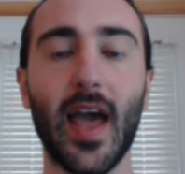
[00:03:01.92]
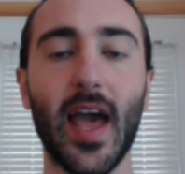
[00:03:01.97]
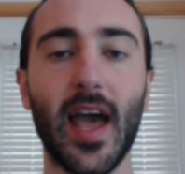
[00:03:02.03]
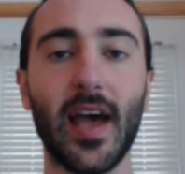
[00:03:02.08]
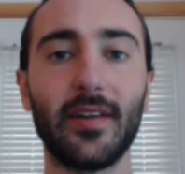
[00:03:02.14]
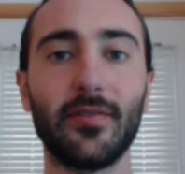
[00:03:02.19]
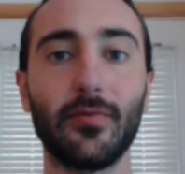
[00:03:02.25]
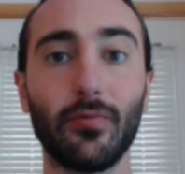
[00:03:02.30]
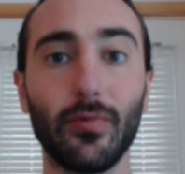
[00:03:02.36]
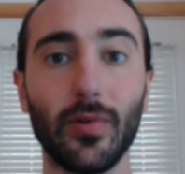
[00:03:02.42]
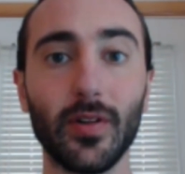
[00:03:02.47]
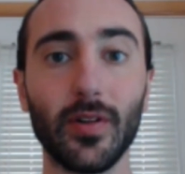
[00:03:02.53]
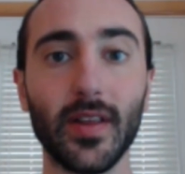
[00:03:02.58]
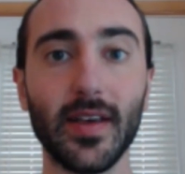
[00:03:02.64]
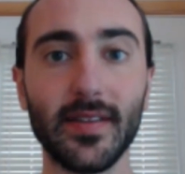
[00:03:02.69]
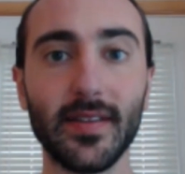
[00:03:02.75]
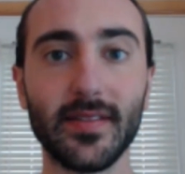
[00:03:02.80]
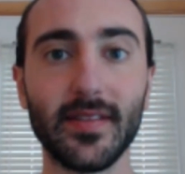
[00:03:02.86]
and
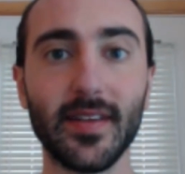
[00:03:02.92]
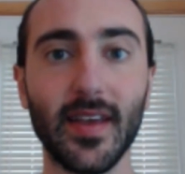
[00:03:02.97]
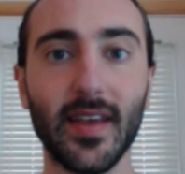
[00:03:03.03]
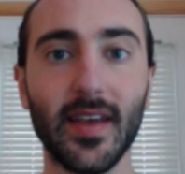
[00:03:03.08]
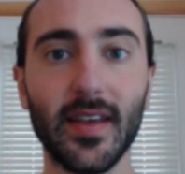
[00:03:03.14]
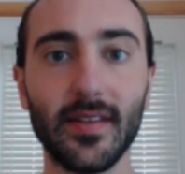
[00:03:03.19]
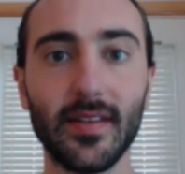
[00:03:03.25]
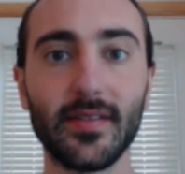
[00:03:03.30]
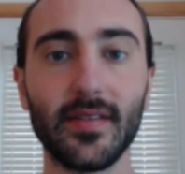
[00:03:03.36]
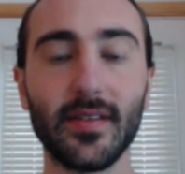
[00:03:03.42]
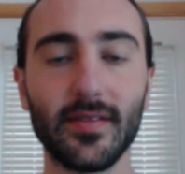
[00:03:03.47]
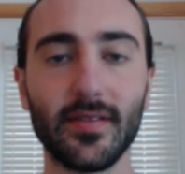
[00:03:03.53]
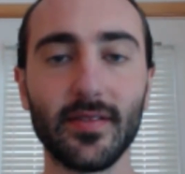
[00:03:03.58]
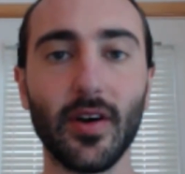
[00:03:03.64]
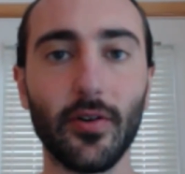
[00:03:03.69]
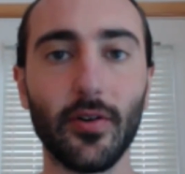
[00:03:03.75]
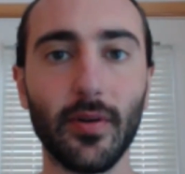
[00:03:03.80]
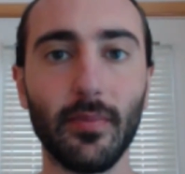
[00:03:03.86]
release is
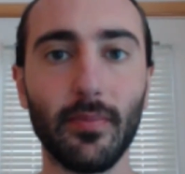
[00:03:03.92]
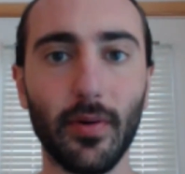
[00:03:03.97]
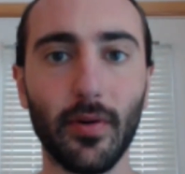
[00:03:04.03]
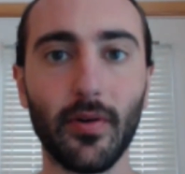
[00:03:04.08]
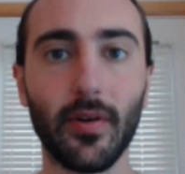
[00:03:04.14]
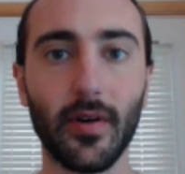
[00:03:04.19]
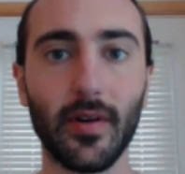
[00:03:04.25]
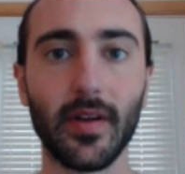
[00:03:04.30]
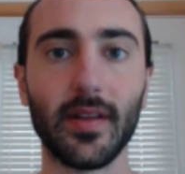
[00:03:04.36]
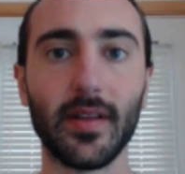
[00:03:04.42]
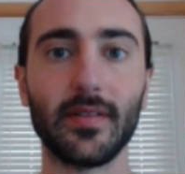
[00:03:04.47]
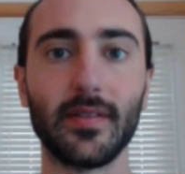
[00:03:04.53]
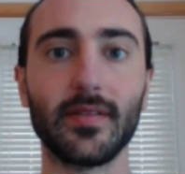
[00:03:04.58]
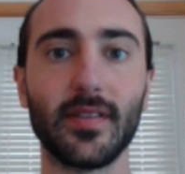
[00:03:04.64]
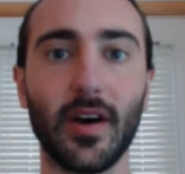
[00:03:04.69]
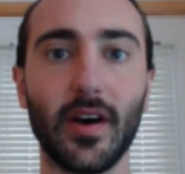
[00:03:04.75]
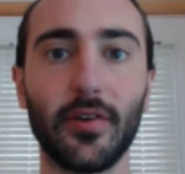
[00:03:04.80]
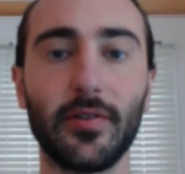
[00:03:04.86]
so important.
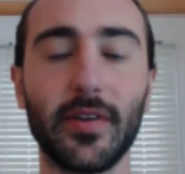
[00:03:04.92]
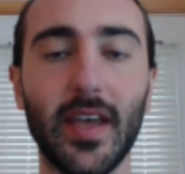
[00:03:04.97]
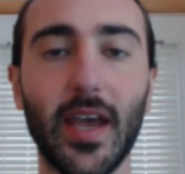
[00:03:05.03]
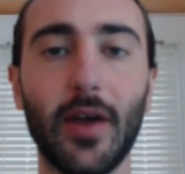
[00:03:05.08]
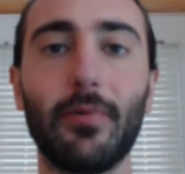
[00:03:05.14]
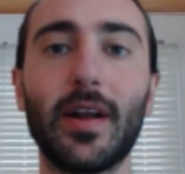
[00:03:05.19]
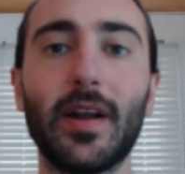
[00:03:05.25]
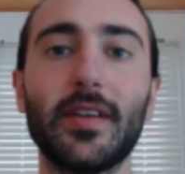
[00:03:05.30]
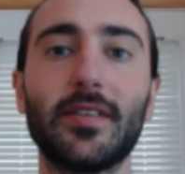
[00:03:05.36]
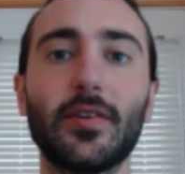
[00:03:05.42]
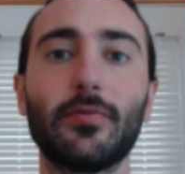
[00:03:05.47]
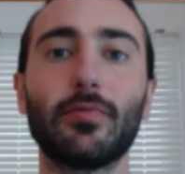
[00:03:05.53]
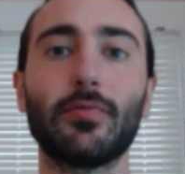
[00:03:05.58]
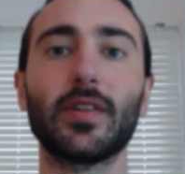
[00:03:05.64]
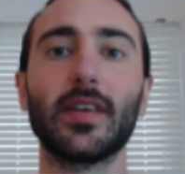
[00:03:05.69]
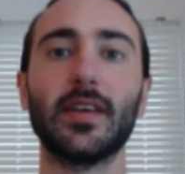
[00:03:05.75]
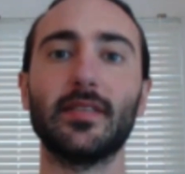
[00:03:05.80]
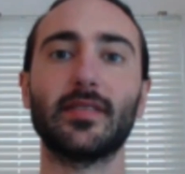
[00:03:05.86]
So get ready to
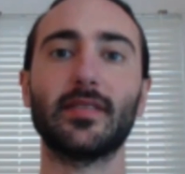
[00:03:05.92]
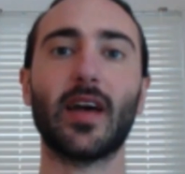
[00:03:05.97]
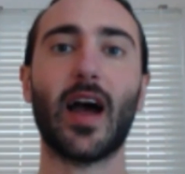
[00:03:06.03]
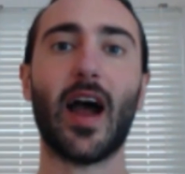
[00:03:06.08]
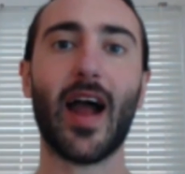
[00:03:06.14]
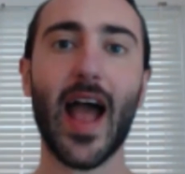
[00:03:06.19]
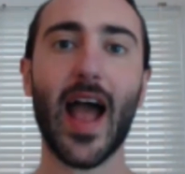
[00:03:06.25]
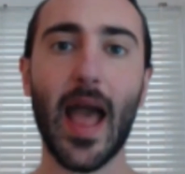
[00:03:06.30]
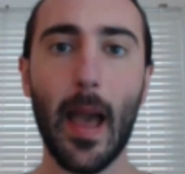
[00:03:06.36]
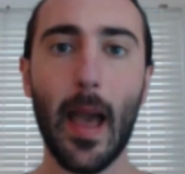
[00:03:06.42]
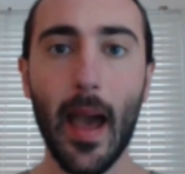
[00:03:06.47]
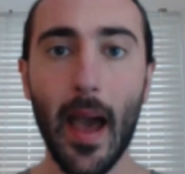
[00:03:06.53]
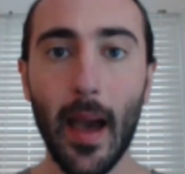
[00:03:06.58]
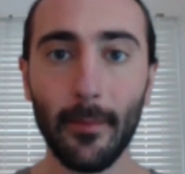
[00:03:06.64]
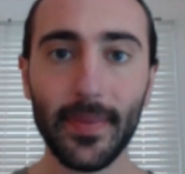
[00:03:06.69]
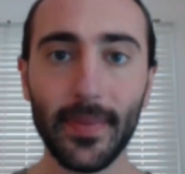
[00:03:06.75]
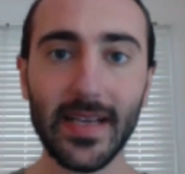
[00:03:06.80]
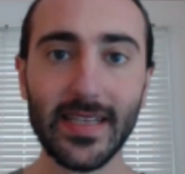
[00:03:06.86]
release, all right?
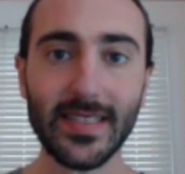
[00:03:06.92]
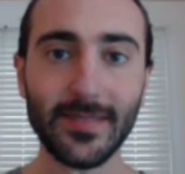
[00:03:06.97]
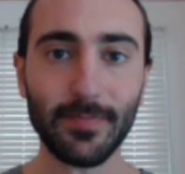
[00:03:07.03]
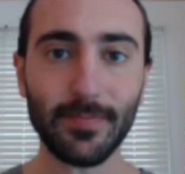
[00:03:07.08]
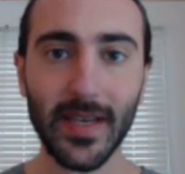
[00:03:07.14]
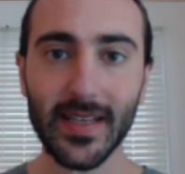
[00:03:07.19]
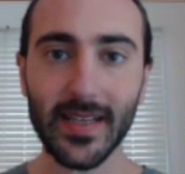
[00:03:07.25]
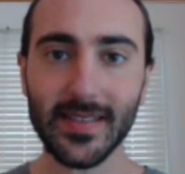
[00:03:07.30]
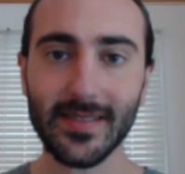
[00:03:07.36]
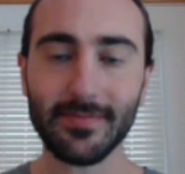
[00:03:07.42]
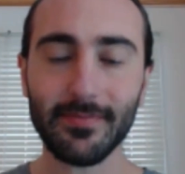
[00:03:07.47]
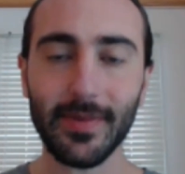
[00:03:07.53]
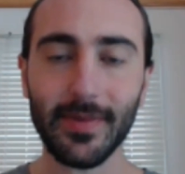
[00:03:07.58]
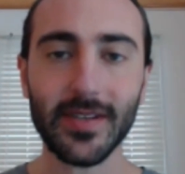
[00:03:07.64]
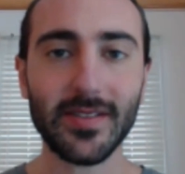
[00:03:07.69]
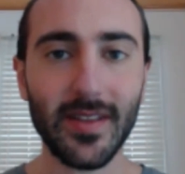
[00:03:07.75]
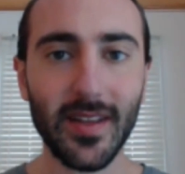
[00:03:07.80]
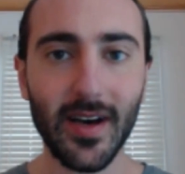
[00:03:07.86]
Peace, peace,
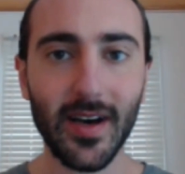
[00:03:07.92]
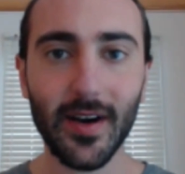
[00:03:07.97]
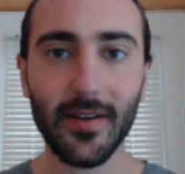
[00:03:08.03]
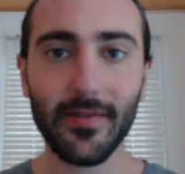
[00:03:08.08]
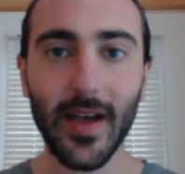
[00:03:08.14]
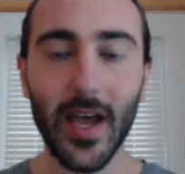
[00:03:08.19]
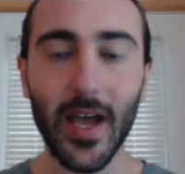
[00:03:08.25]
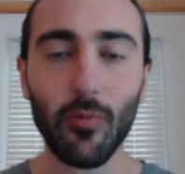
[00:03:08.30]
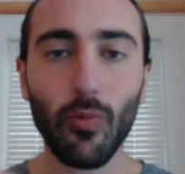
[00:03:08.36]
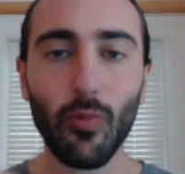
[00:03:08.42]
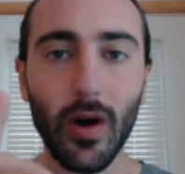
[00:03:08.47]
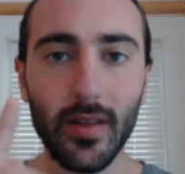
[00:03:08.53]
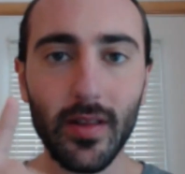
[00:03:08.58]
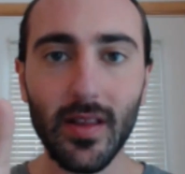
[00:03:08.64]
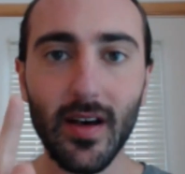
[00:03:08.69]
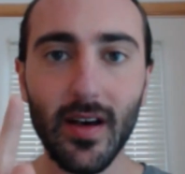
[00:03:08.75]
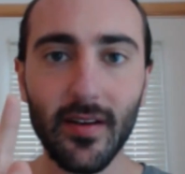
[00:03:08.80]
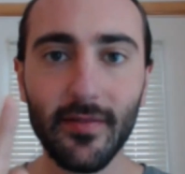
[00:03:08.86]
much love, and
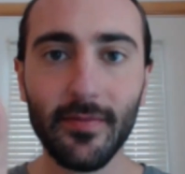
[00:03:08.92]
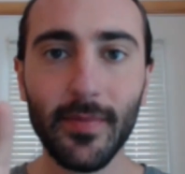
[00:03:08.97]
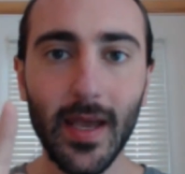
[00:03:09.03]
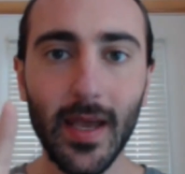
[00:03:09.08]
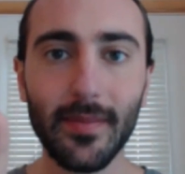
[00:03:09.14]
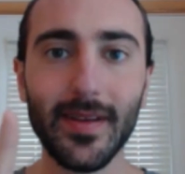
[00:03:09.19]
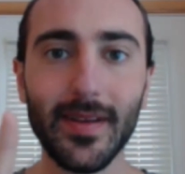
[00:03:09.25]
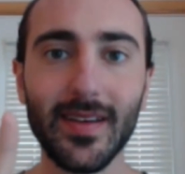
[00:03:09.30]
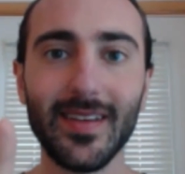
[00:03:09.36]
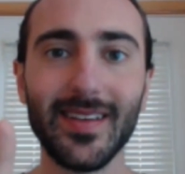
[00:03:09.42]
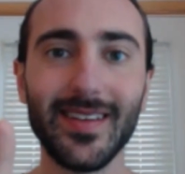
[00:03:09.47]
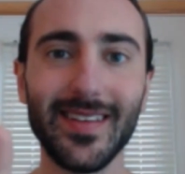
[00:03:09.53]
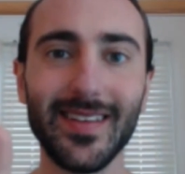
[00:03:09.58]
one love, baby.